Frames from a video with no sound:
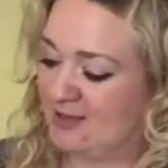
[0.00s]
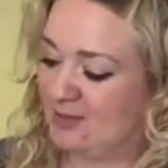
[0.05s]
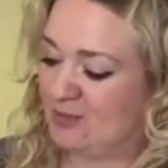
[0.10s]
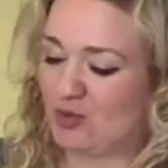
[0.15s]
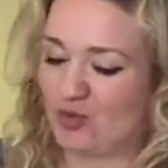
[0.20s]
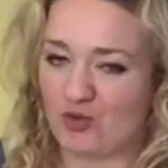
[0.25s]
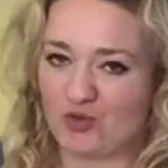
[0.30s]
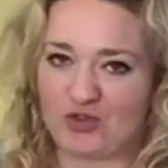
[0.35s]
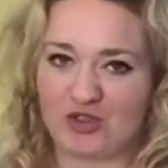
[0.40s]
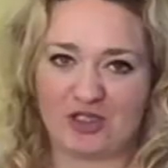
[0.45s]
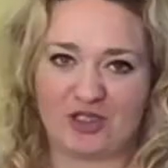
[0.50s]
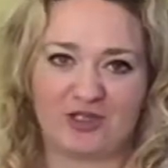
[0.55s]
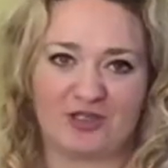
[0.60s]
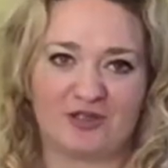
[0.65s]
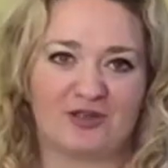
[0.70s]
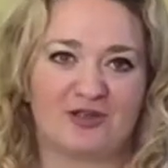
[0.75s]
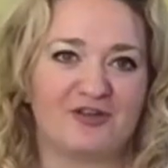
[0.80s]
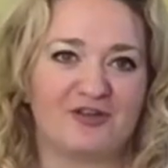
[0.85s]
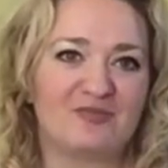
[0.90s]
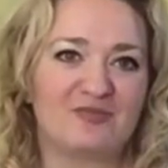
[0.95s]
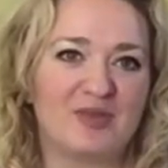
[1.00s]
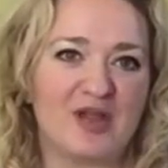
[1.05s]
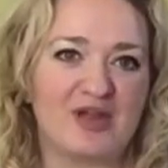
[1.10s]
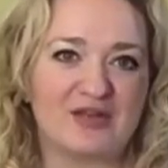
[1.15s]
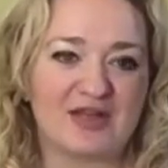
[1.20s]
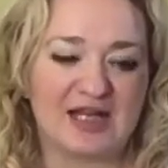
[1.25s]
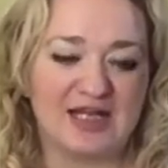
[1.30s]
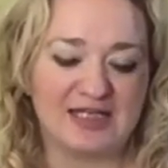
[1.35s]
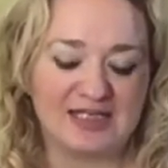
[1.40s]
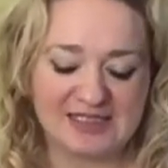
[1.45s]
portion of
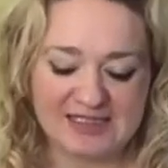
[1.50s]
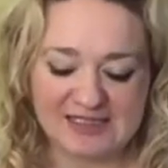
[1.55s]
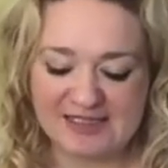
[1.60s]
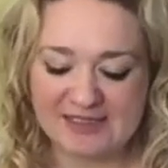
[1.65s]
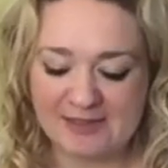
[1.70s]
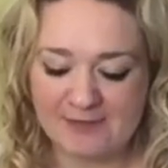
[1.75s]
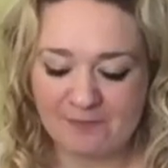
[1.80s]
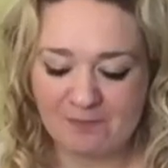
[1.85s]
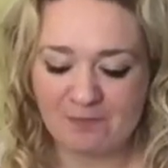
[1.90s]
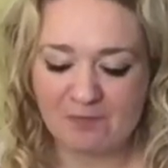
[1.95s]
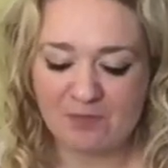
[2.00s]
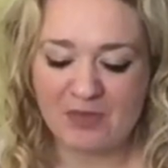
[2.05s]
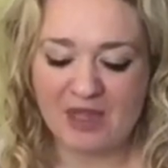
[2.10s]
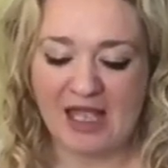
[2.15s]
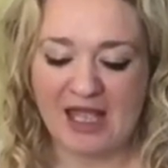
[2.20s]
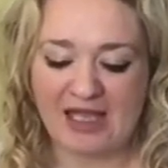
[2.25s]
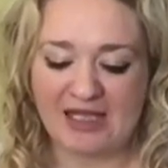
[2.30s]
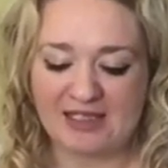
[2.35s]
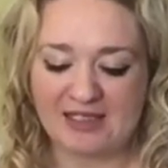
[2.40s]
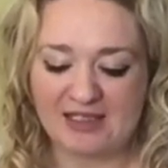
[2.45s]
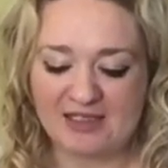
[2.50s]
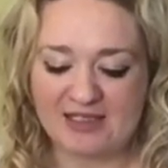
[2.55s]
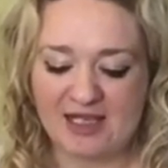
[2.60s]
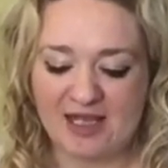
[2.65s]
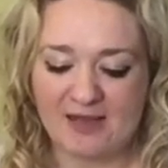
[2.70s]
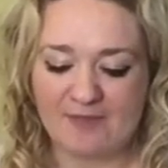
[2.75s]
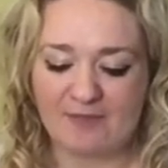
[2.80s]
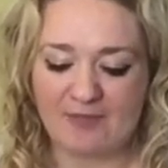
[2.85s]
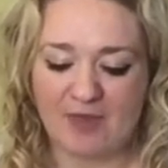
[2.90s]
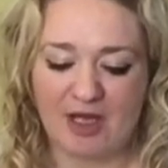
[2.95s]
both colours, and
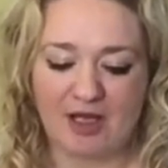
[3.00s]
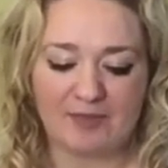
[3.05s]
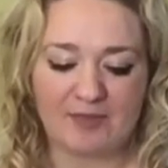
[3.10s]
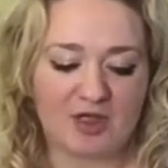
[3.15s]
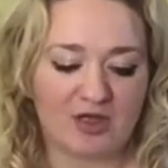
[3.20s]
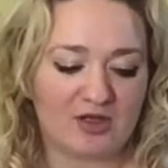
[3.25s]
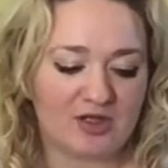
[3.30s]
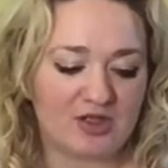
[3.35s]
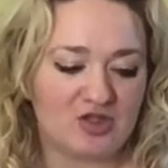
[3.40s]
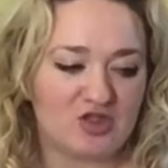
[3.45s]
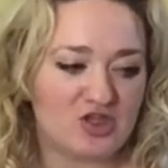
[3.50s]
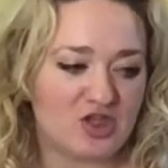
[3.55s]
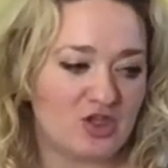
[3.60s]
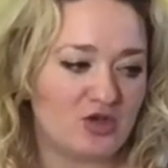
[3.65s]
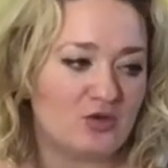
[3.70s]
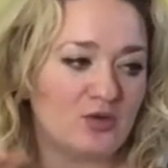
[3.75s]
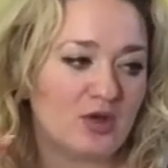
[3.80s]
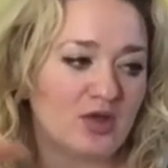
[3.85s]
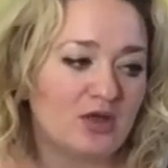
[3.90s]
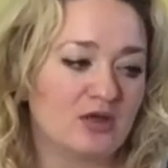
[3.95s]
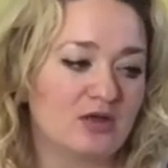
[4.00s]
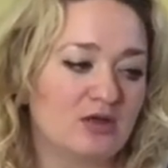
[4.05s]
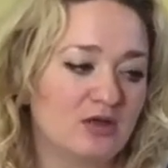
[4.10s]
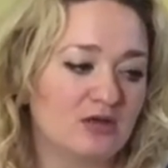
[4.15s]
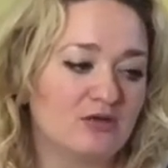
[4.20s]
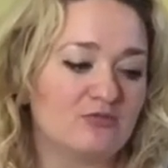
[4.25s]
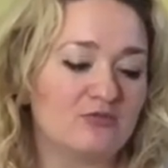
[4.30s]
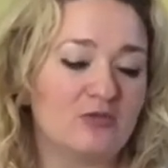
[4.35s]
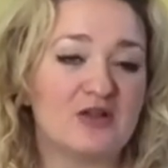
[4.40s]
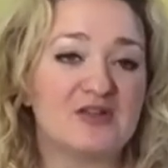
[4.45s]
I'm going to
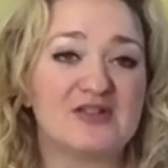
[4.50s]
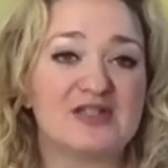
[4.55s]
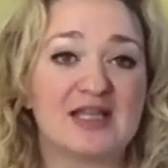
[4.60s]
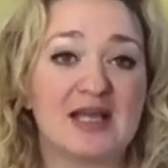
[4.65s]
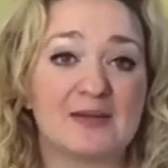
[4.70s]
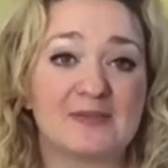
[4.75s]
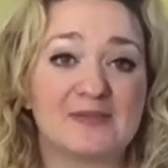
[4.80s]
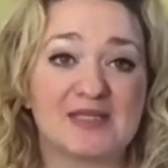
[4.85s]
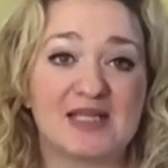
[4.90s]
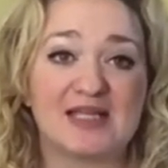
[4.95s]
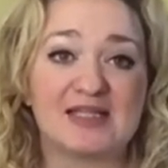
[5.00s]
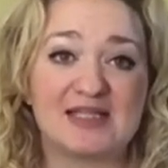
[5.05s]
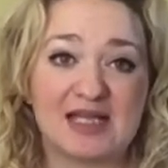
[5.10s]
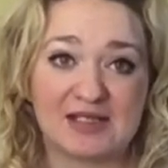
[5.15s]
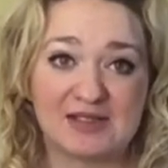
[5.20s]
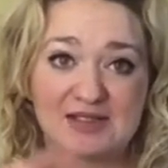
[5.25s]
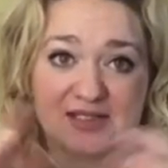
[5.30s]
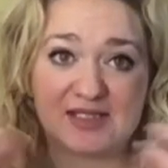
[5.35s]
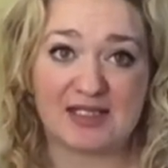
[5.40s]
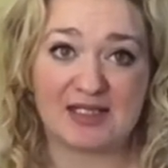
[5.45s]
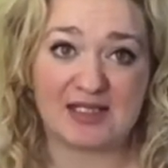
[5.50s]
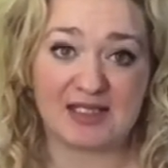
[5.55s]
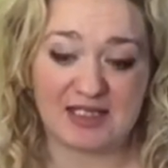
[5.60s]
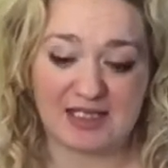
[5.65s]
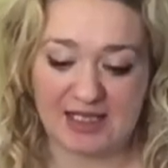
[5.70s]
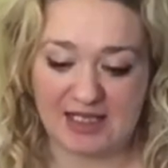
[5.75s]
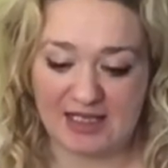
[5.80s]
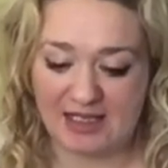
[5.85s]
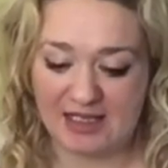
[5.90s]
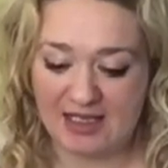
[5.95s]
roast it upside down so that
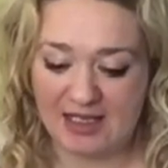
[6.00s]
it